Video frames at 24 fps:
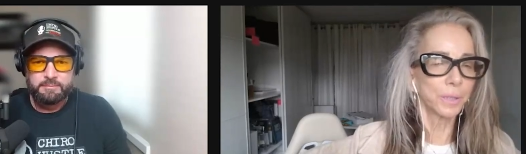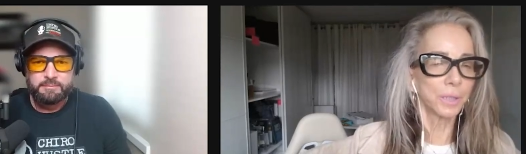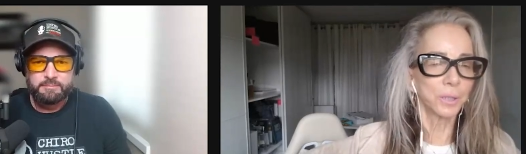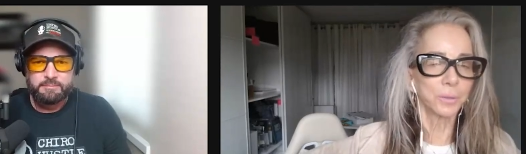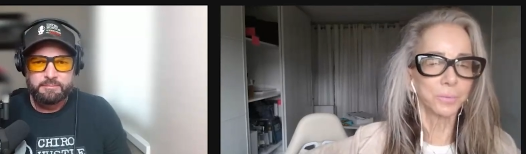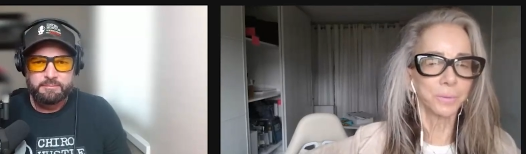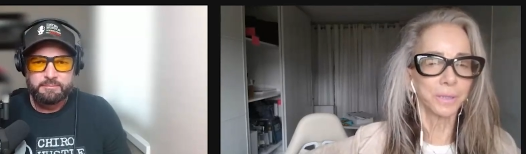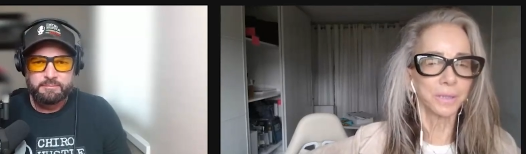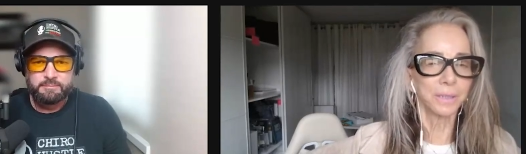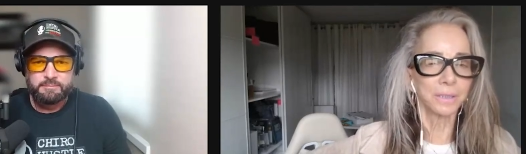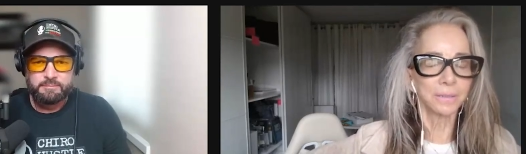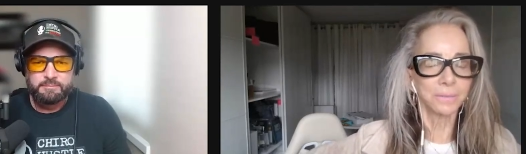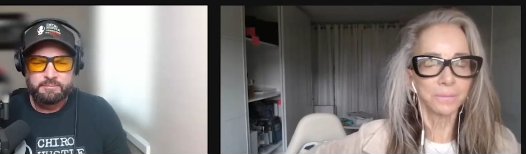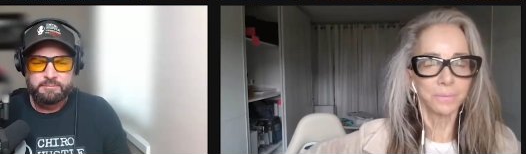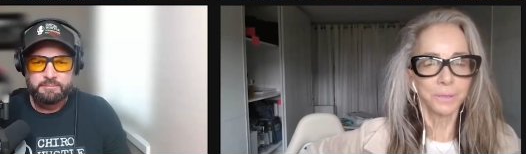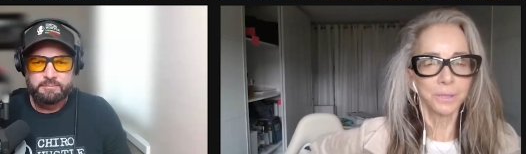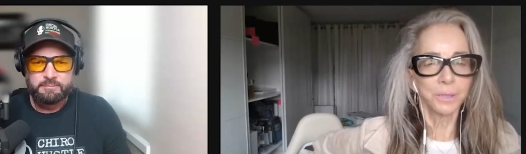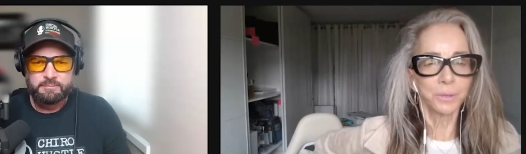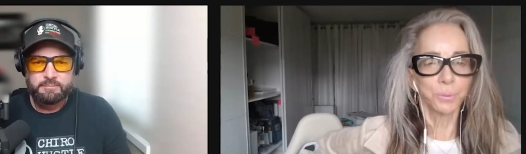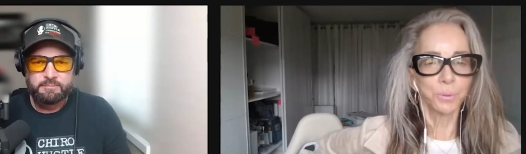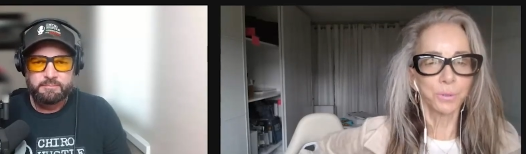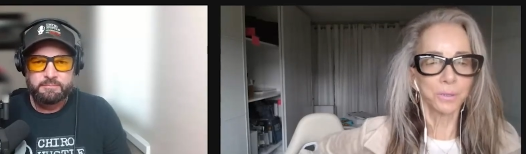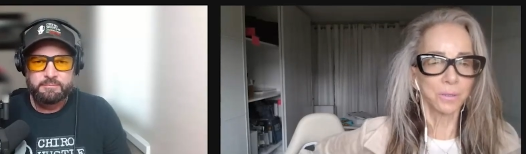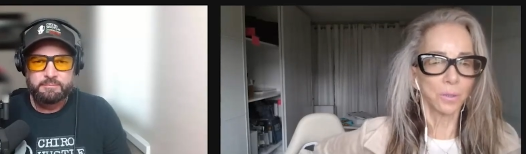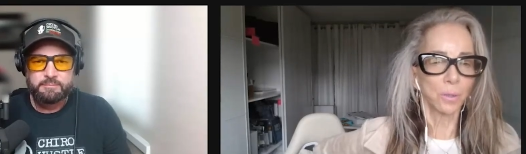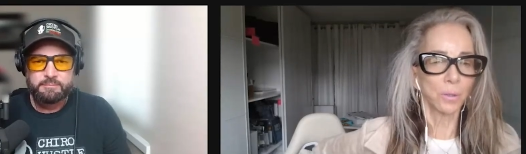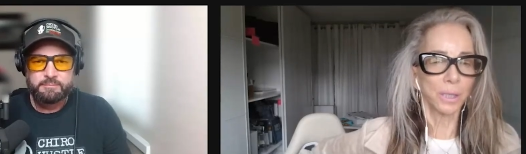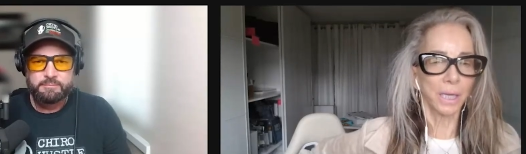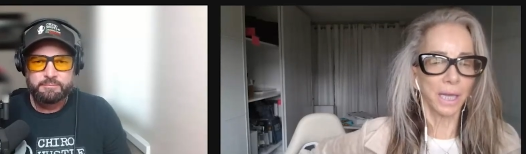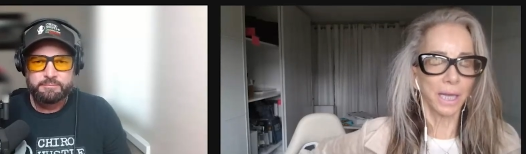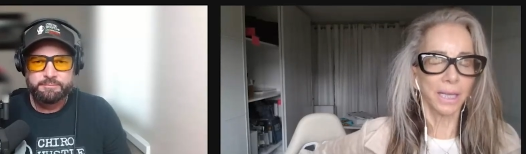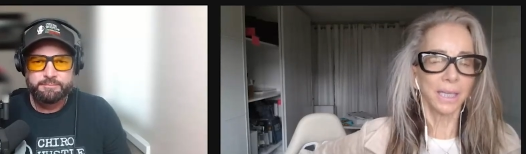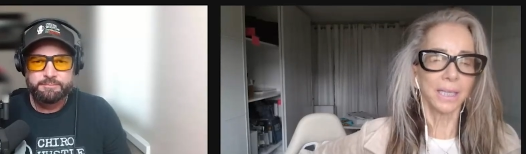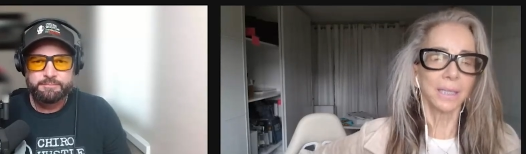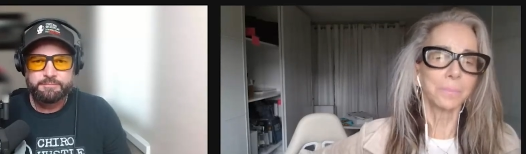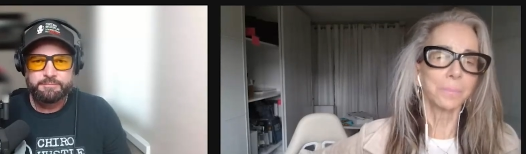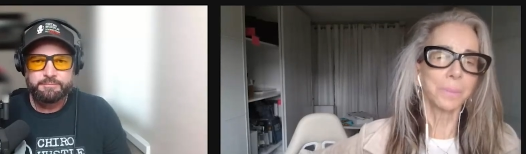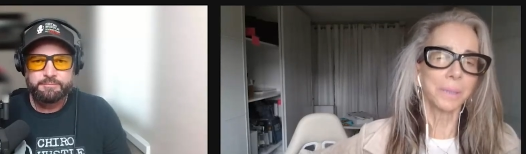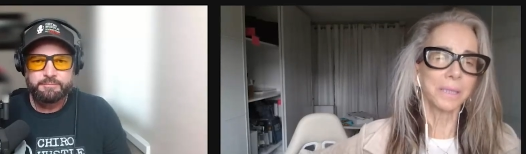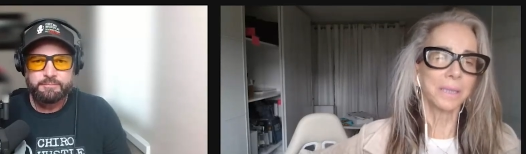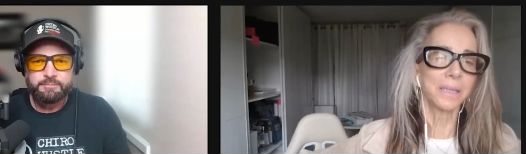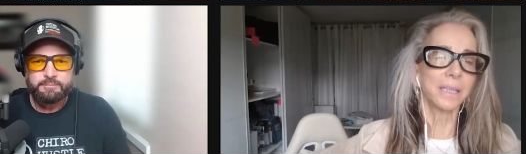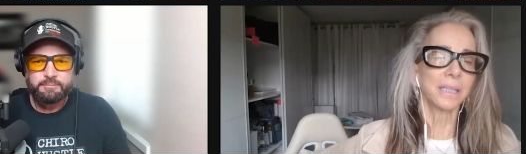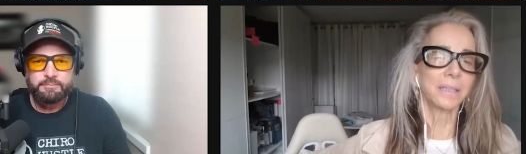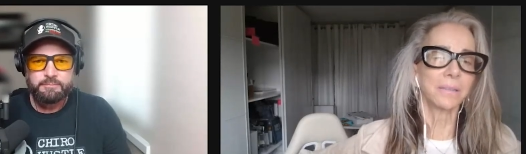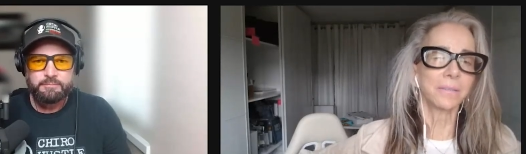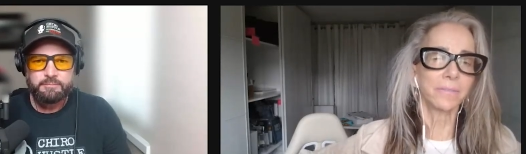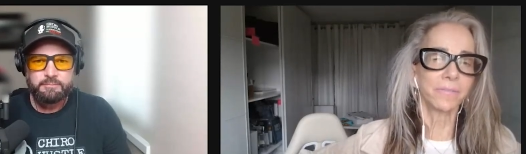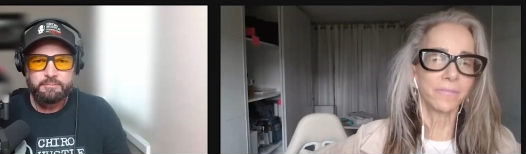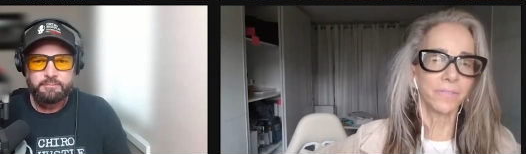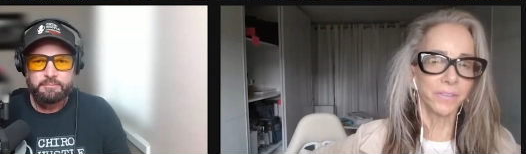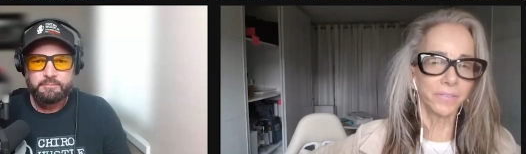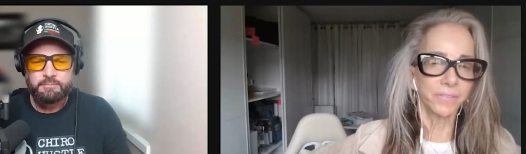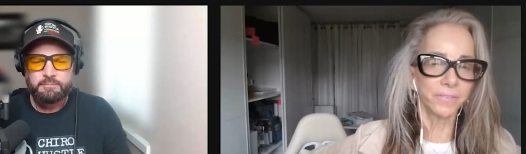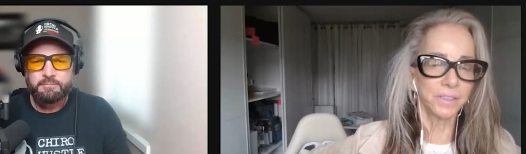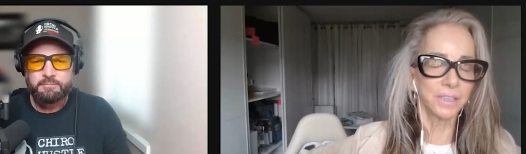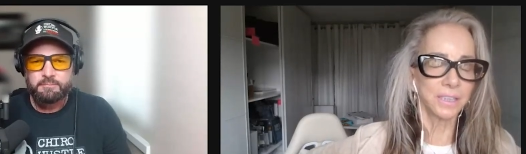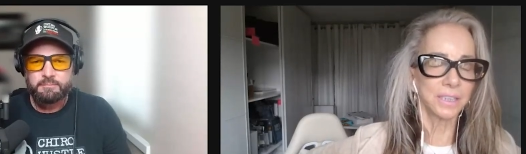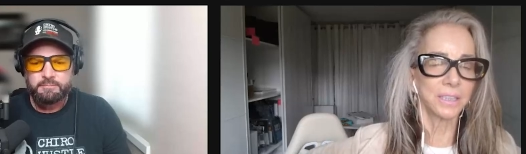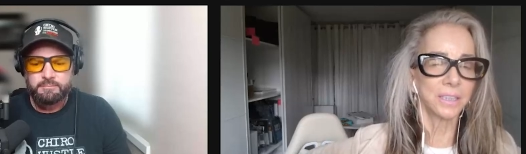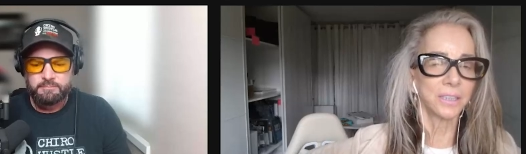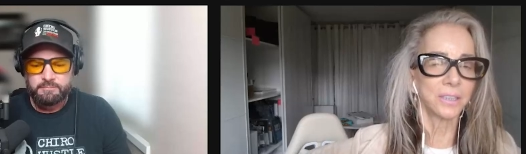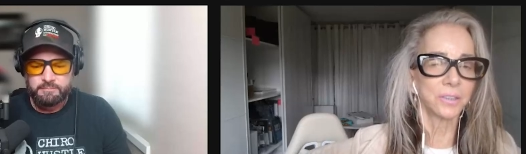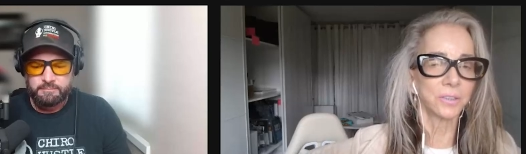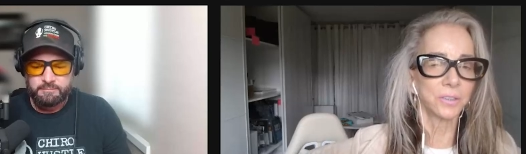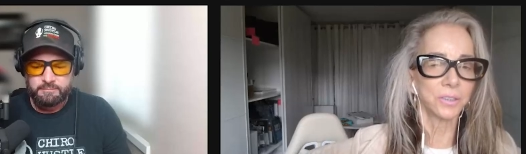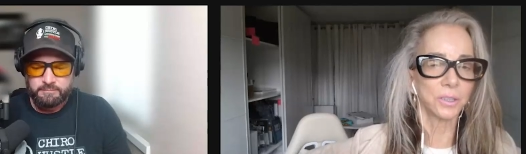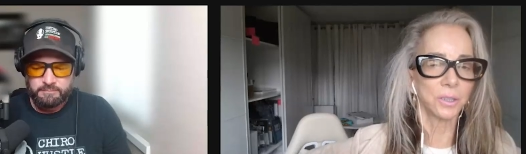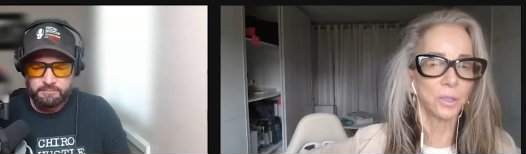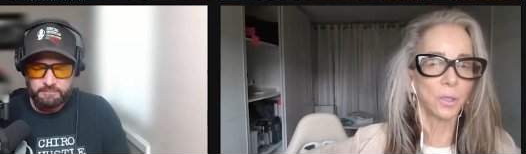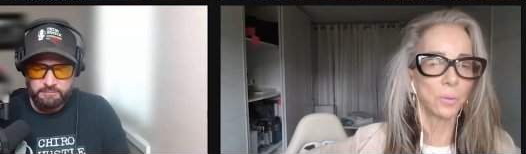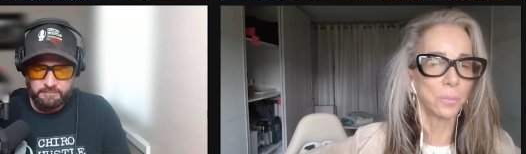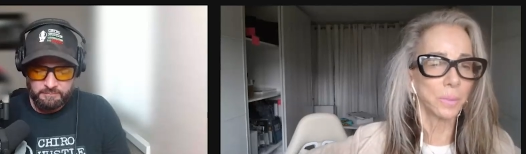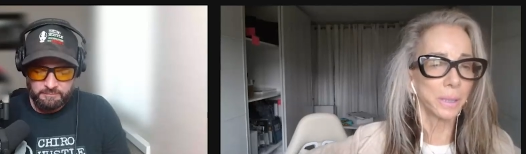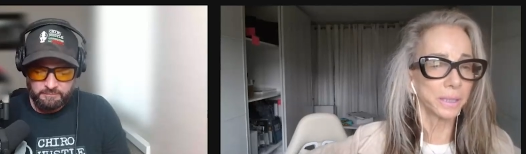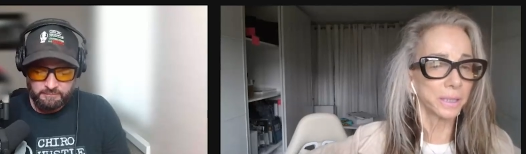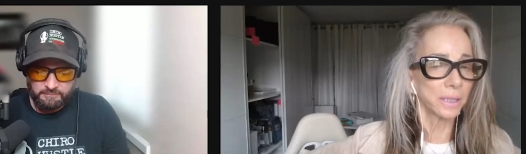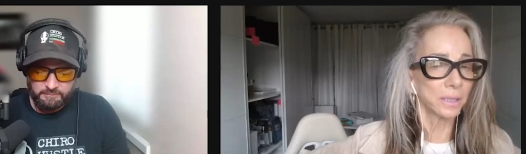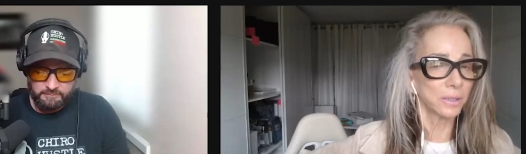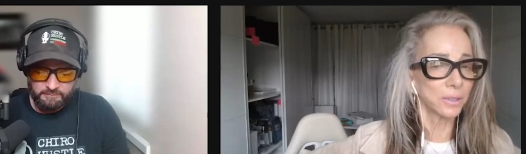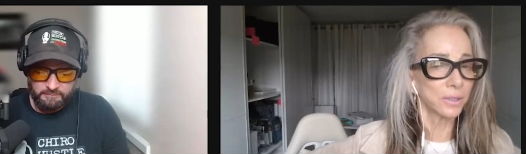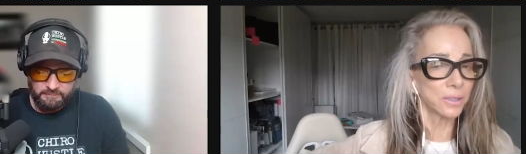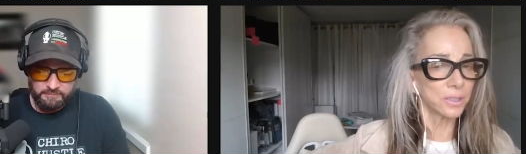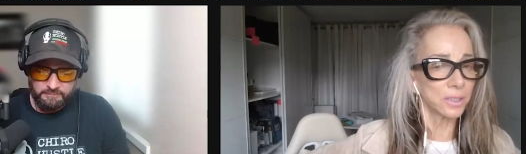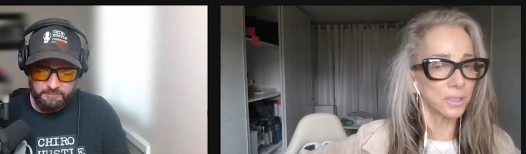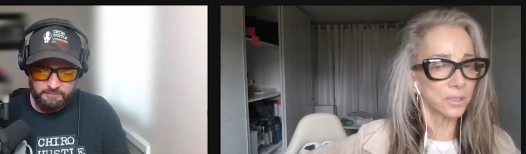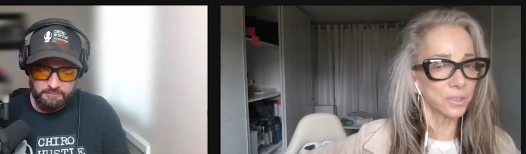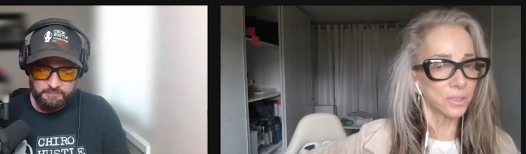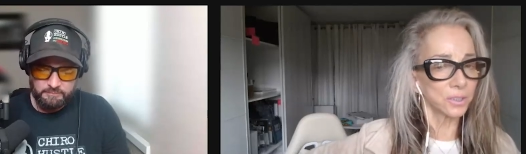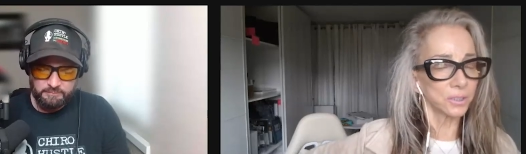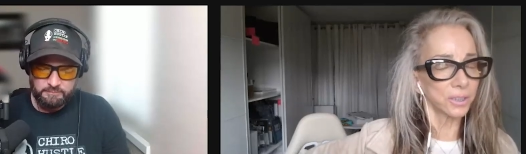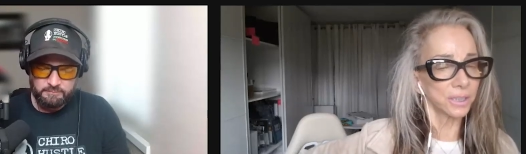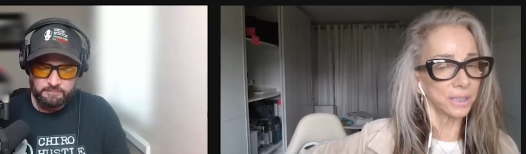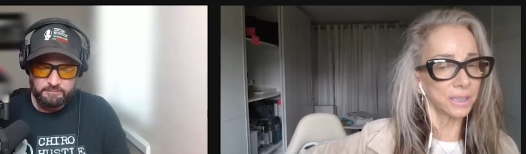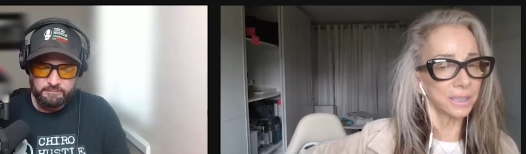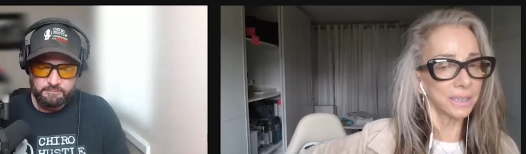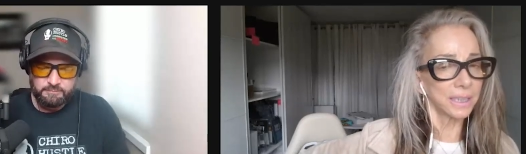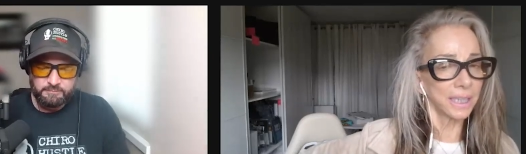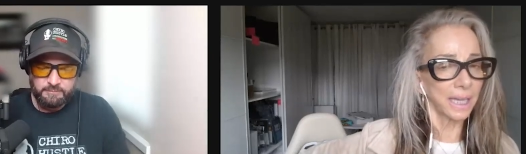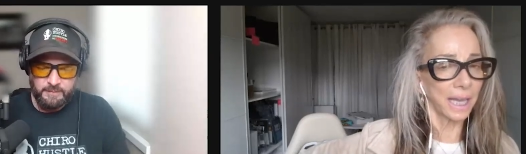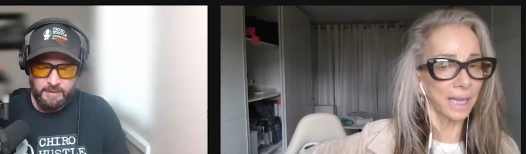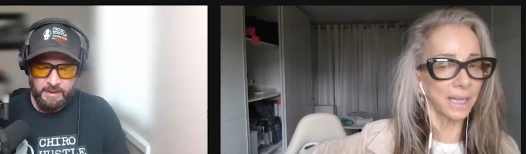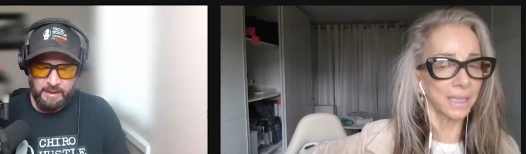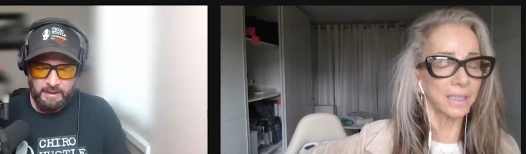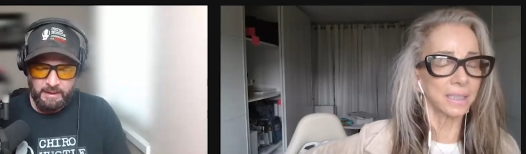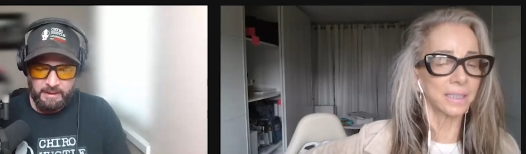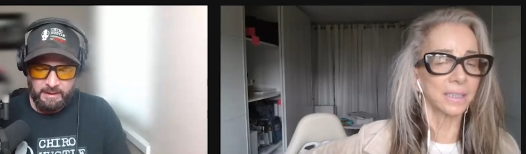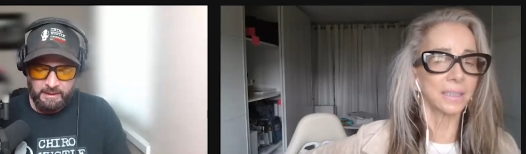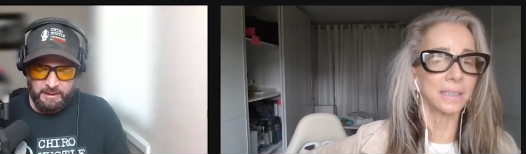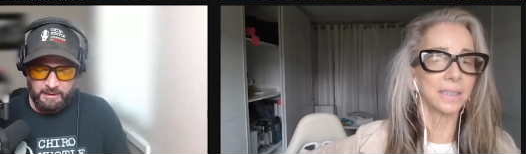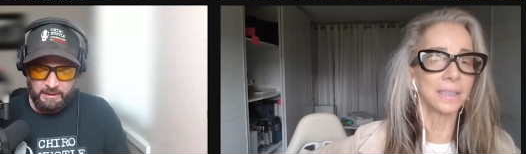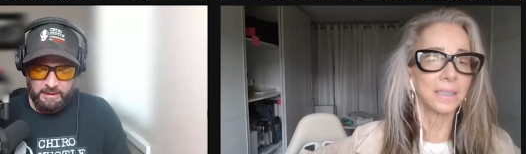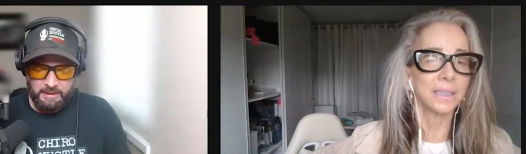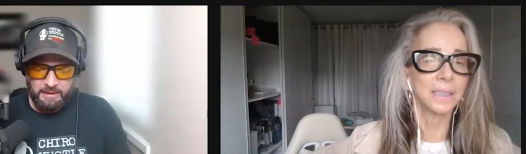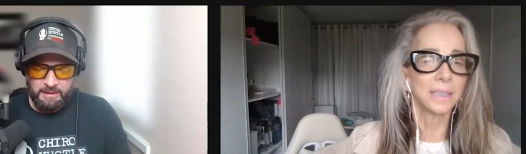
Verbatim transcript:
Speaker 1: career which was okay but then 15 years ago my younger sister in canada